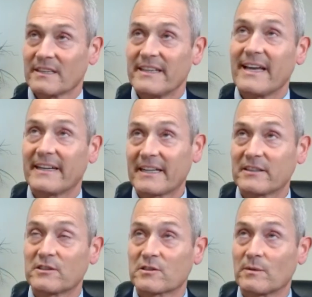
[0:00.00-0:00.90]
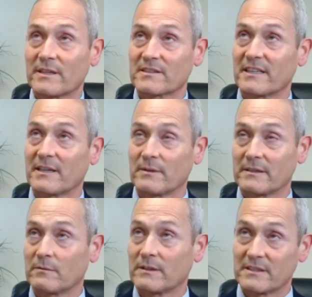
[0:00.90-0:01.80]
and I do just want to say
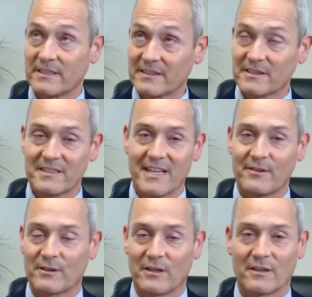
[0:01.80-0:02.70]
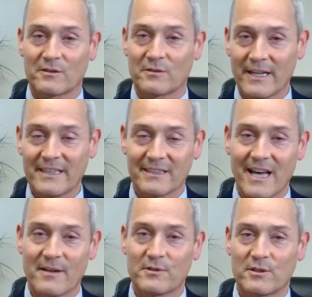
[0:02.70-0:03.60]
we did just have a great
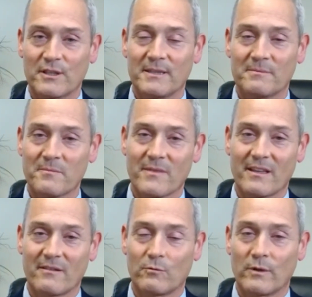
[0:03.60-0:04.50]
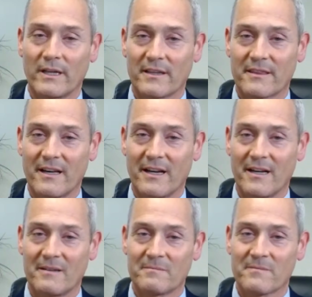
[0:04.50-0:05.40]
live stream with
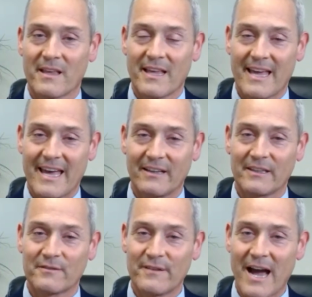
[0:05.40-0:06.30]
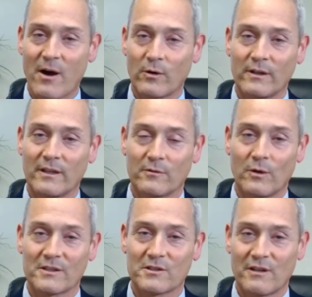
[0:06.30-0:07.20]
Helen Fowler of
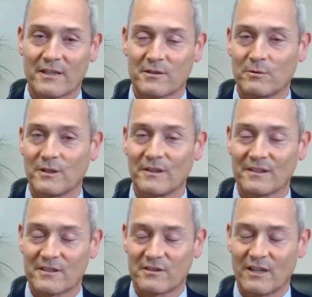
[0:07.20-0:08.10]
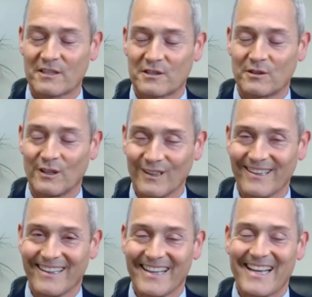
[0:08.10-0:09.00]
One Structural,
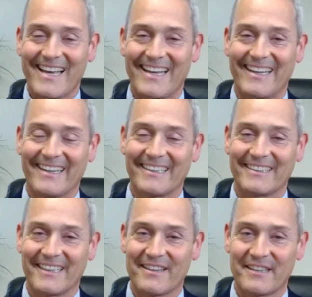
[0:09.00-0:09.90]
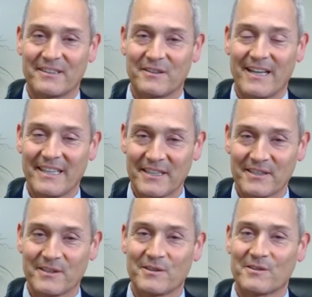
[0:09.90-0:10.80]
and they do
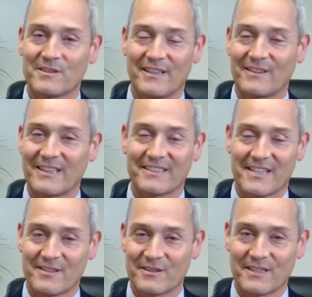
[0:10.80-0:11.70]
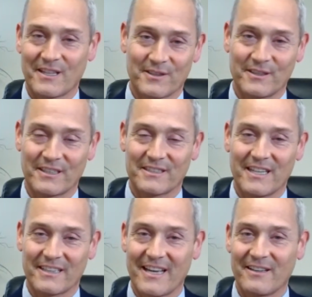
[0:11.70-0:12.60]
ADUs and all kinds of other stuff. So you could
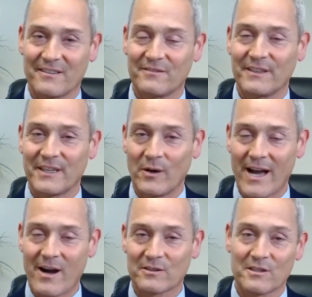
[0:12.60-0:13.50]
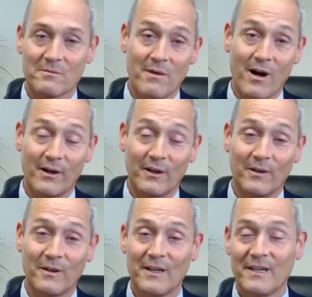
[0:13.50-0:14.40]
check that video out.
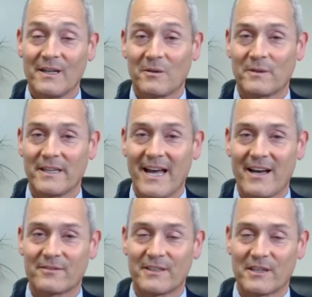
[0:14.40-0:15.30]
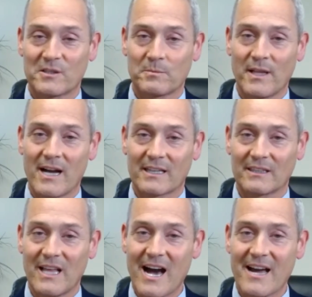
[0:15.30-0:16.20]
Tomorrow, we have Dennis Block
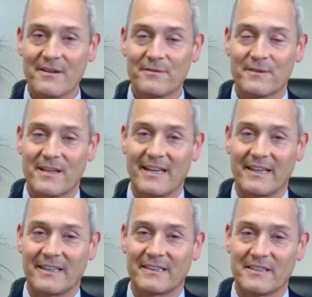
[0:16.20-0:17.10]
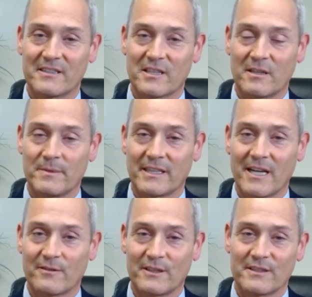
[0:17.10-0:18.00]
live, and he's going to be
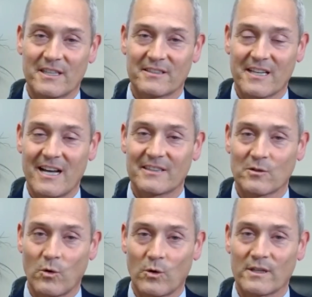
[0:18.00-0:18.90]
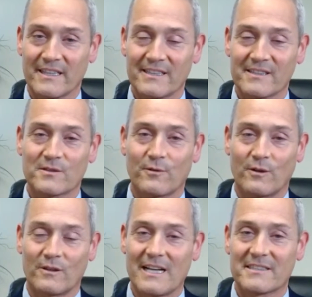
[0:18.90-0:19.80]
covering Just Cause Ordinance
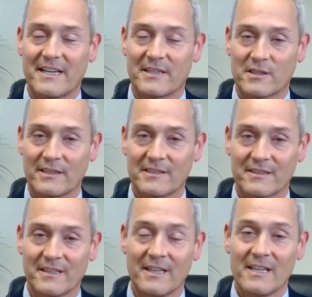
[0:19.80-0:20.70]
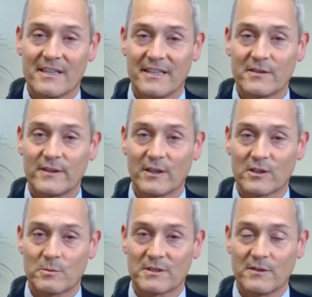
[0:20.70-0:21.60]
for Los Angeles. This video
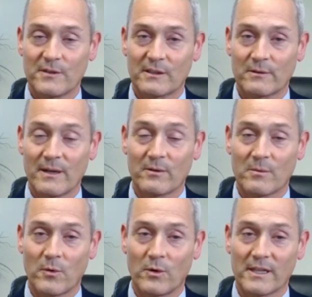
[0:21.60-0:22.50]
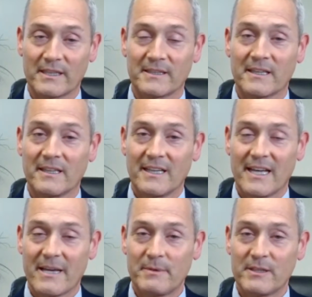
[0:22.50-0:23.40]
specifically, rent reporting,
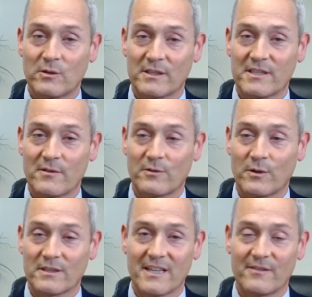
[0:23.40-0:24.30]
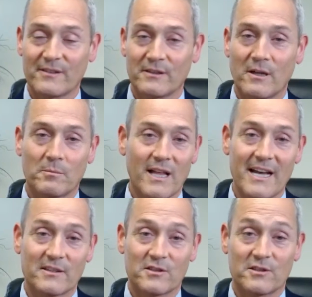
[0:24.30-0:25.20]
AB 2747
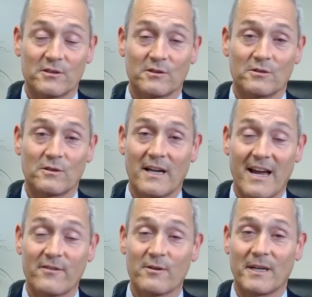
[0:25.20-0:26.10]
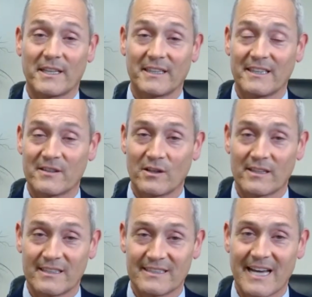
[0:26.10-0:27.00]
applies to everybody in the
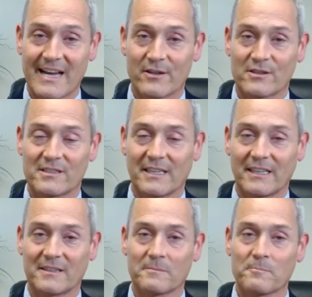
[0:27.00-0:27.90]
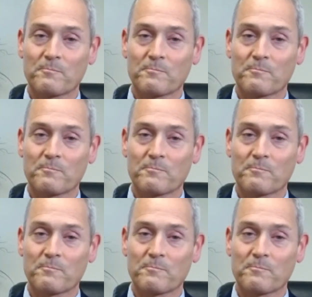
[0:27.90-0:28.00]
entire state.